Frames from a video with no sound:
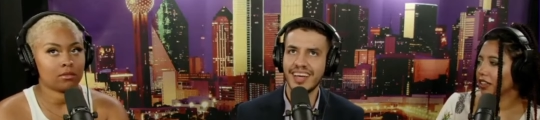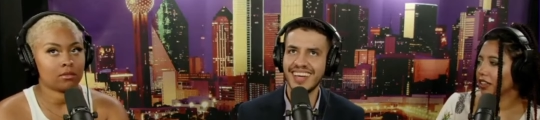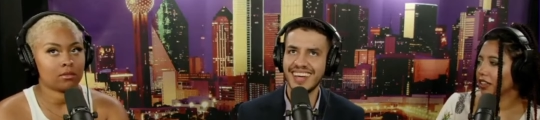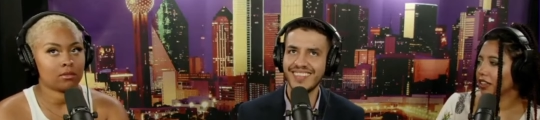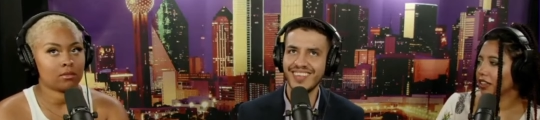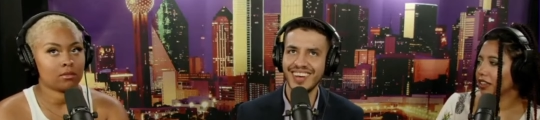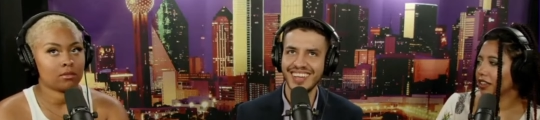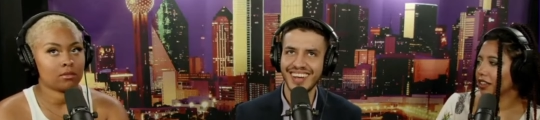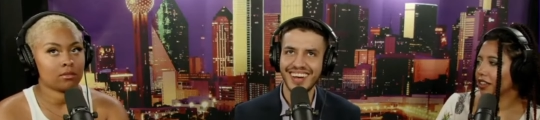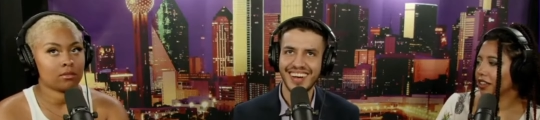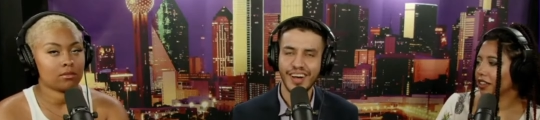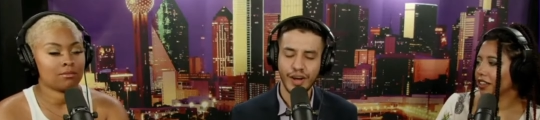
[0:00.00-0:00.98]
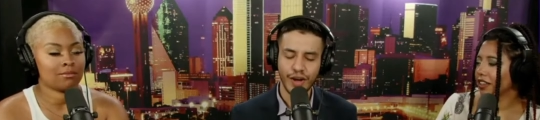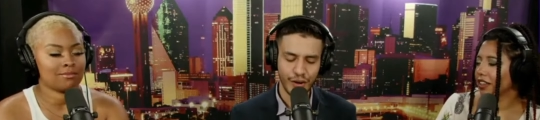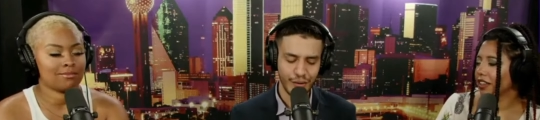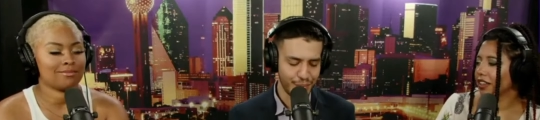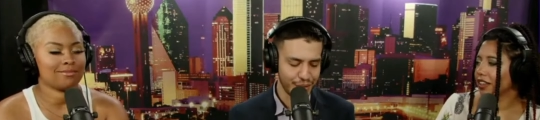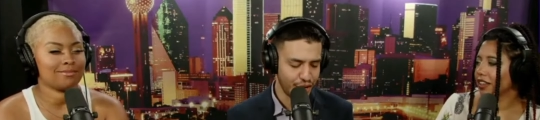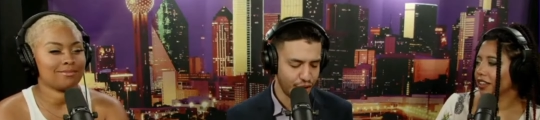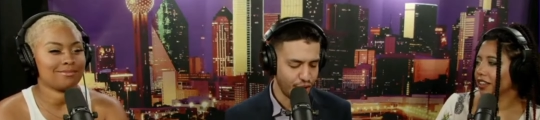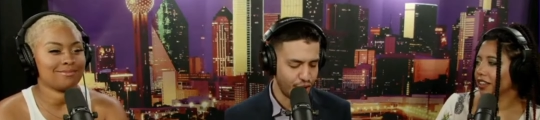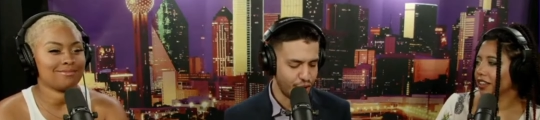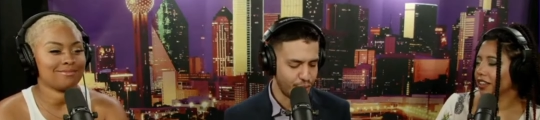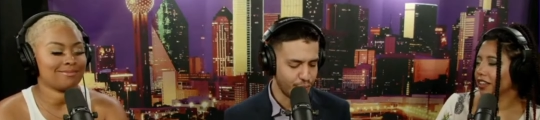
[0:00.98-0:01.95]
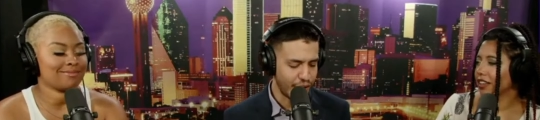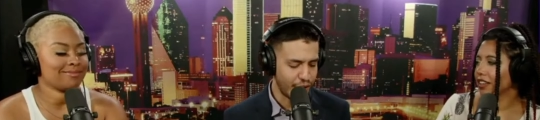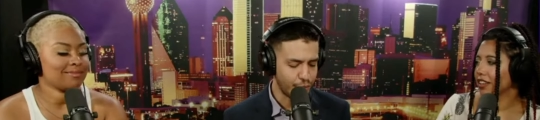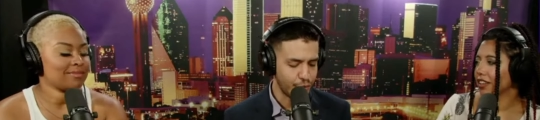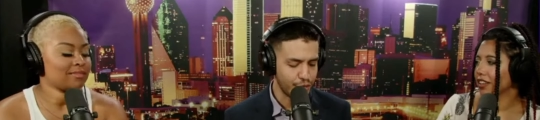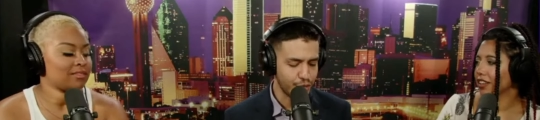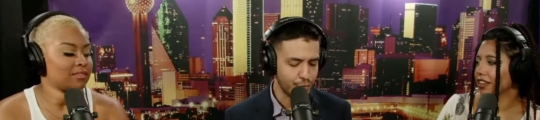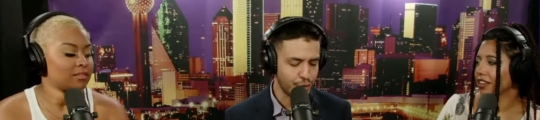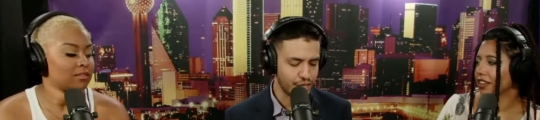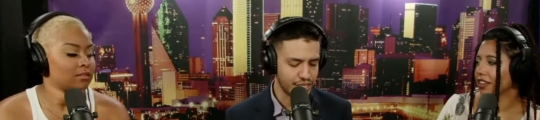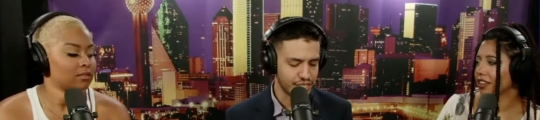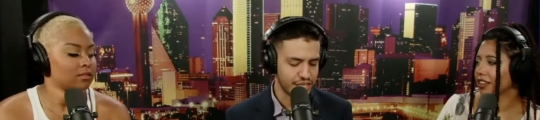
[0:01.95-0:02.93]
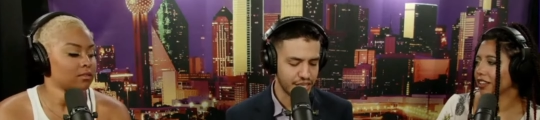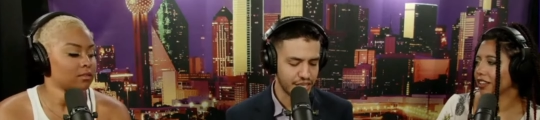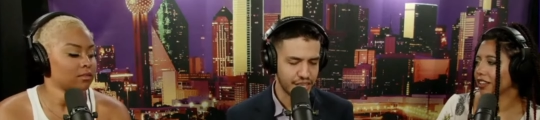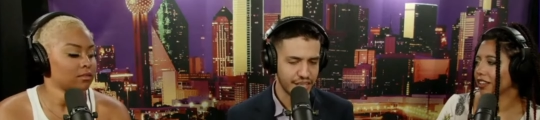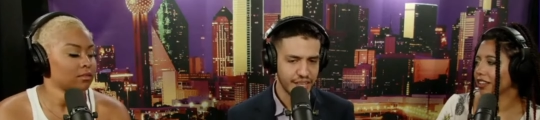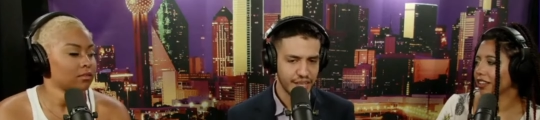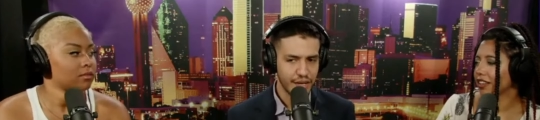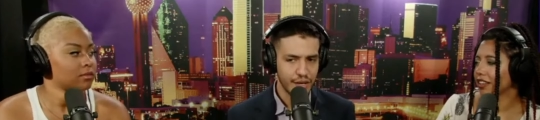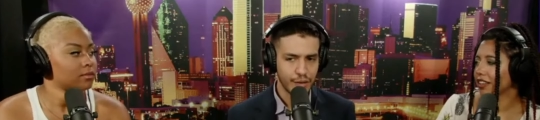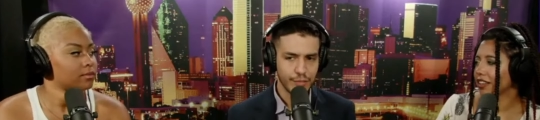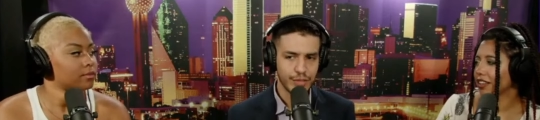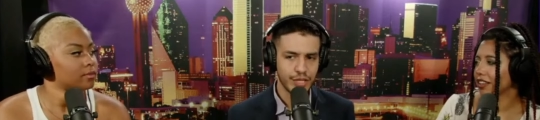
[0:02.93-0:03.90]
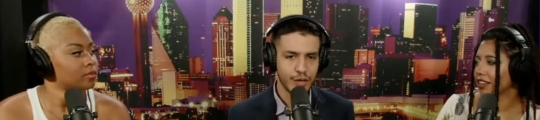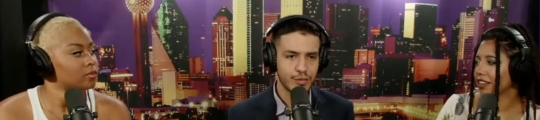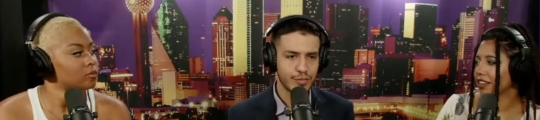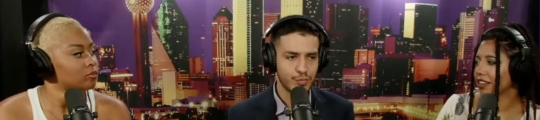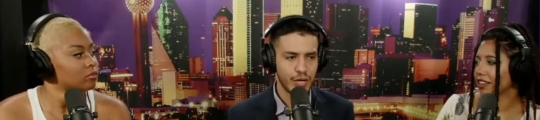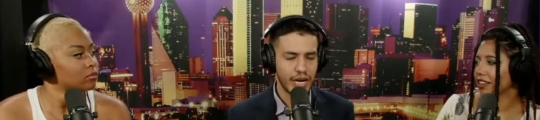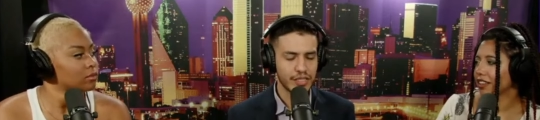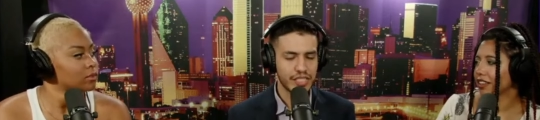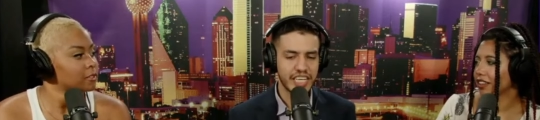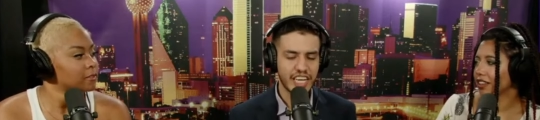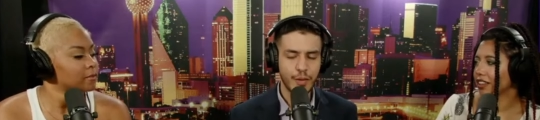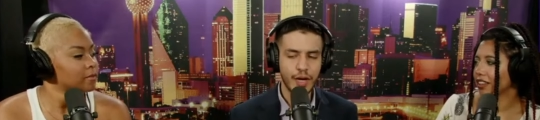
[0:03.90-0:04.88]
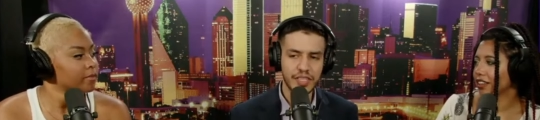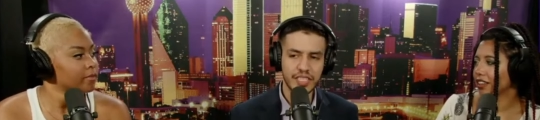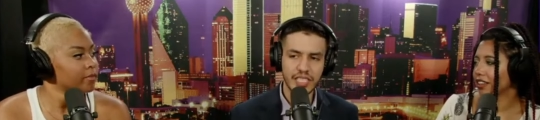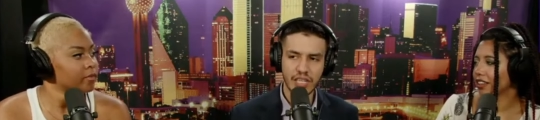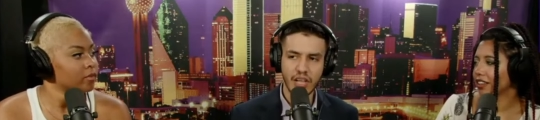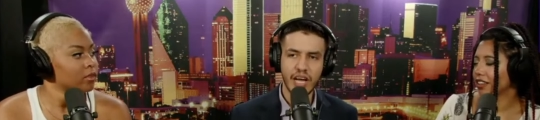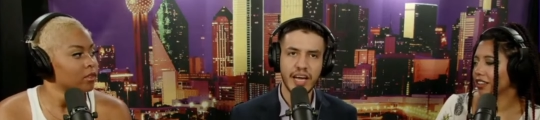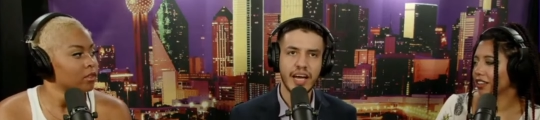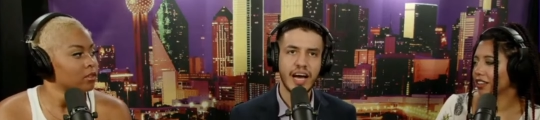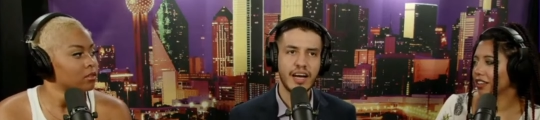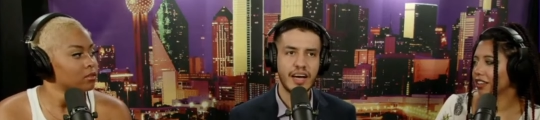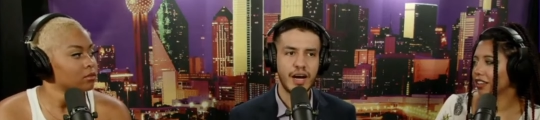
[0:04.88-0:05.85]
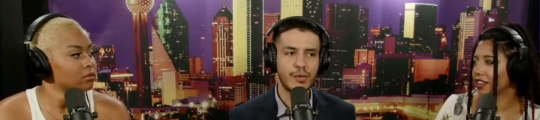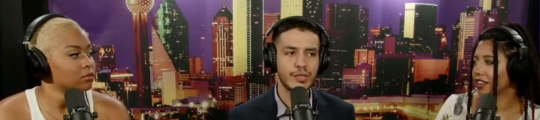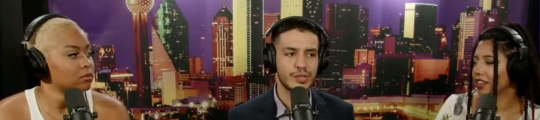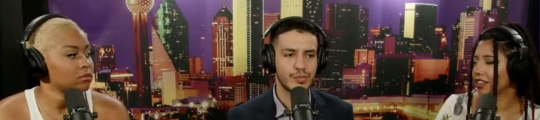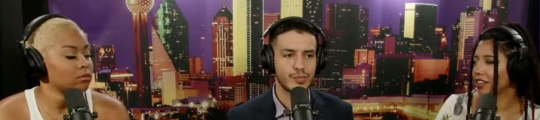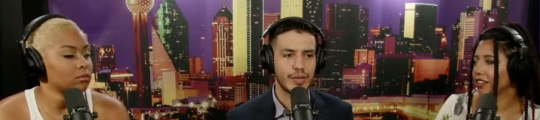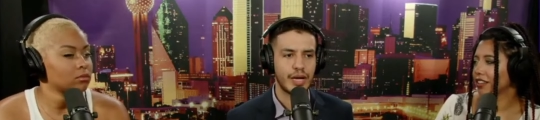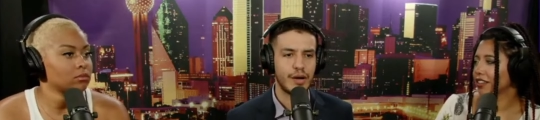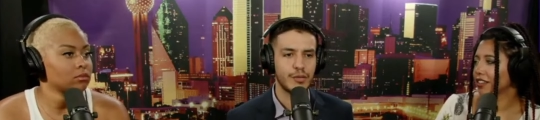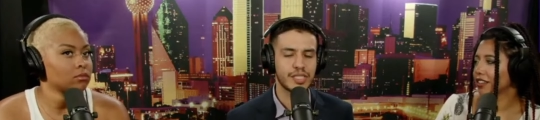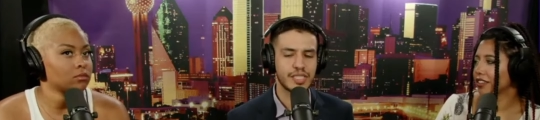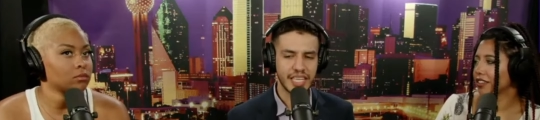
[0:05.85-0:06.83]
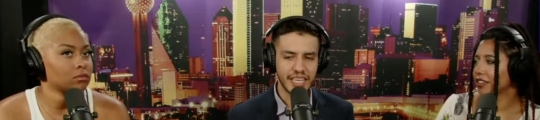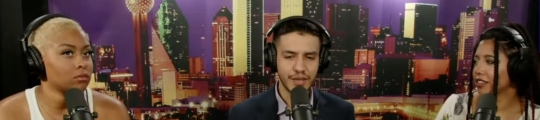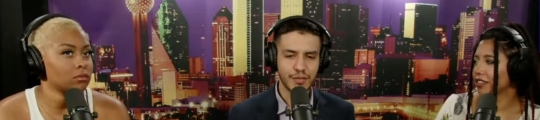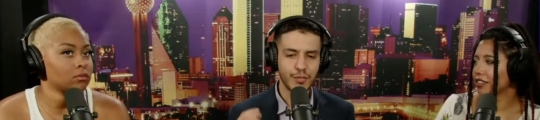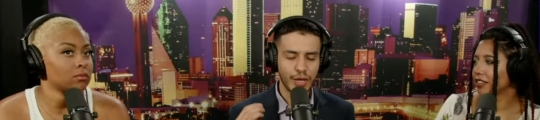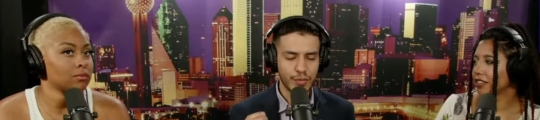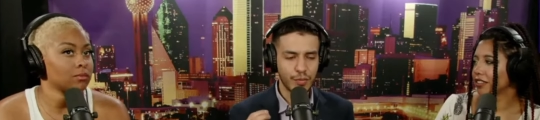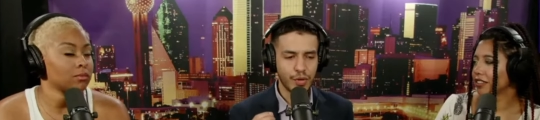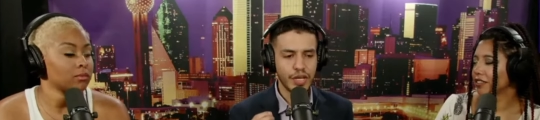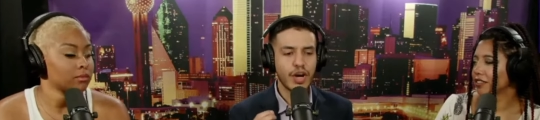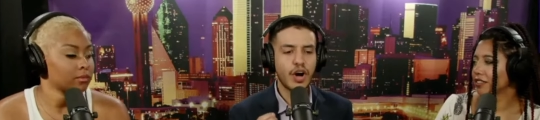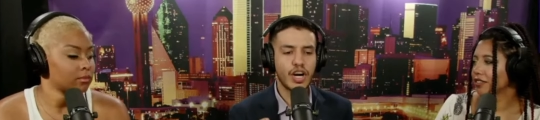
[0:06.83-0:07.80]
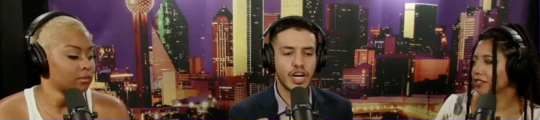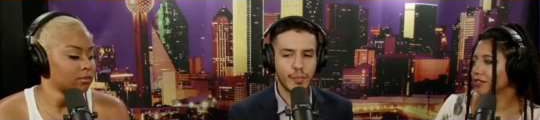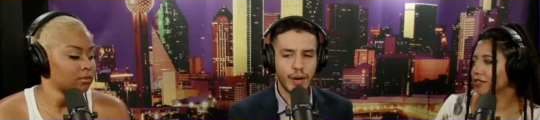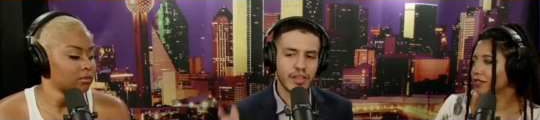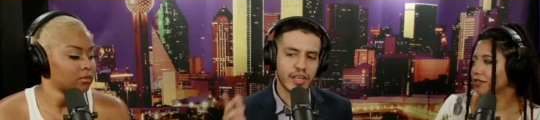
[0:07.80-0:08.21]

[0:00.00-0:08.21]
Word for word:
Speaker 1: but uh, mm-hmm. um, but no, um, I really was uh, you know, when I was thinking about this a lot, I, I was I was thinking like really hard about